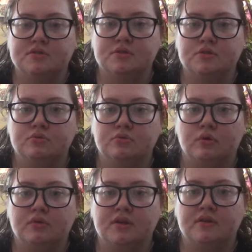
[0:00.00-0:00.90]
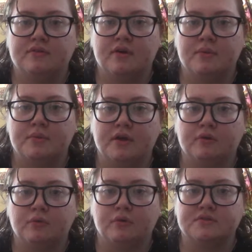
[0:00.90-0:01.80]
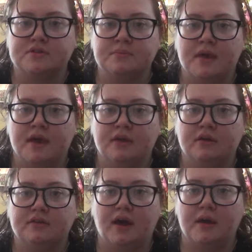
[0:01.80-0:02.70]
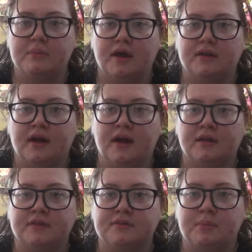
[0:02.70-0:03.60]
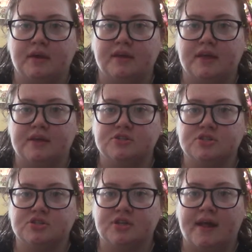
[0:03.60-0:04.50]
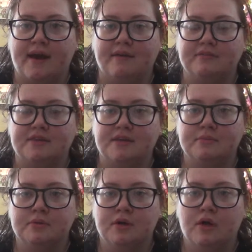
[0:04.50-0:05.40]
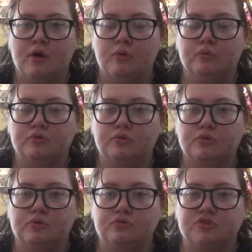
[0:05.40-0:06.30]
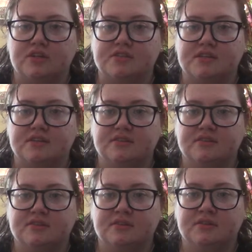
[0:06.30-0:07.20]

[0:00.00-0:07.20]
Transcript: you don't need a very big roasting pan. A 9x9 that's about an inch, inch and a half deep will do you justice.